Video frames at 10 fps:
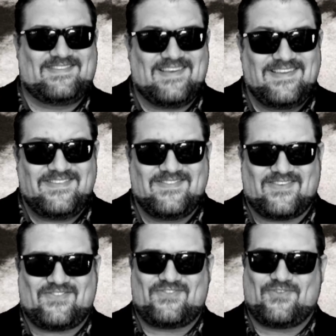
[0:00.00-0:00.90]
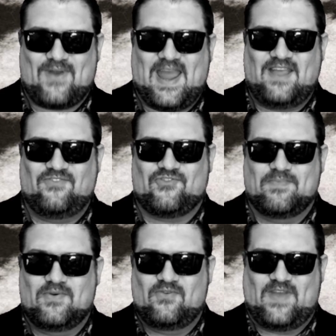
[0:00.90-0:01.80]
So this is a strange
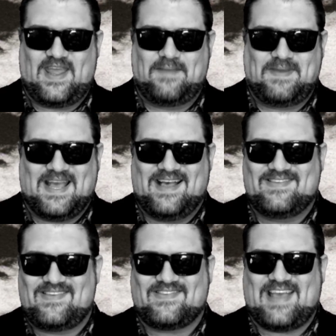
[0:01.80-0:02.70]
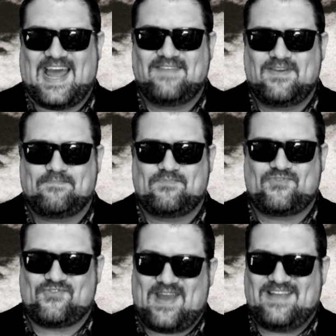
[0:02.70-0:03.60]
movie because it's kind of a
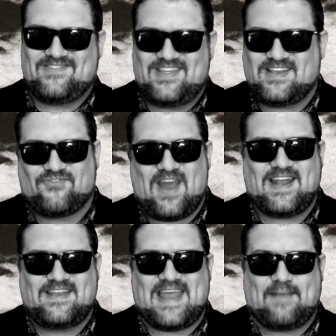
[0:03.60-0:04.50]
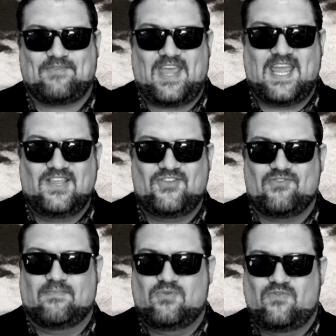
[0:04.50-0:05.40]
strange thing to try and adapt
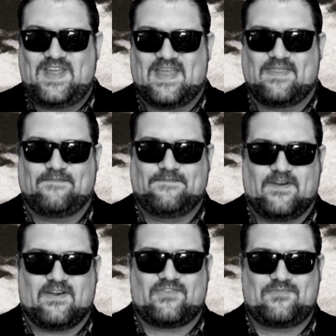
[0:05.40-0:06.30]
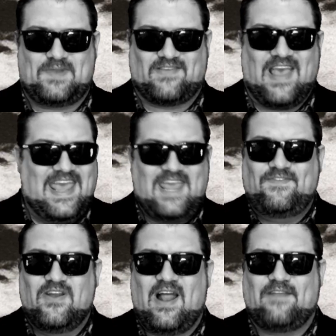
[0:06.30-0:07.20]
into a movie in the first place. If
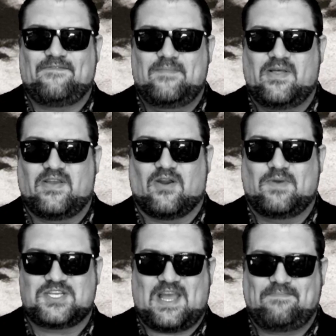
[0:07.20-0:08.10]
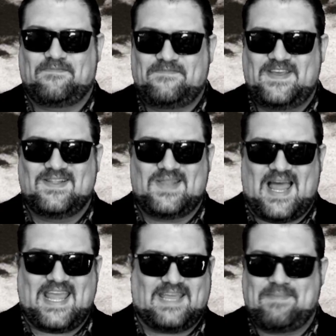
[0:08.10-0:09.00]
you're not familiar, which I feel
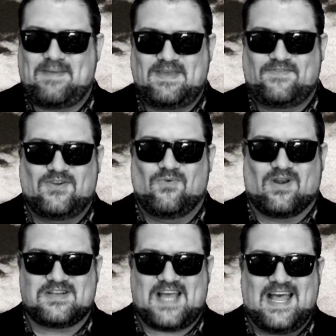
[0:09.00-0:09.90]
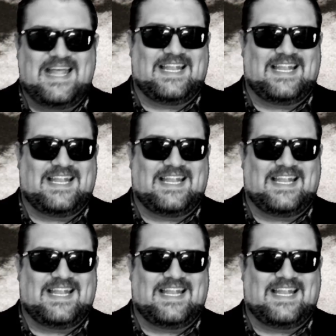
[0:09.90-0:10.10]
like maybe if you weren't a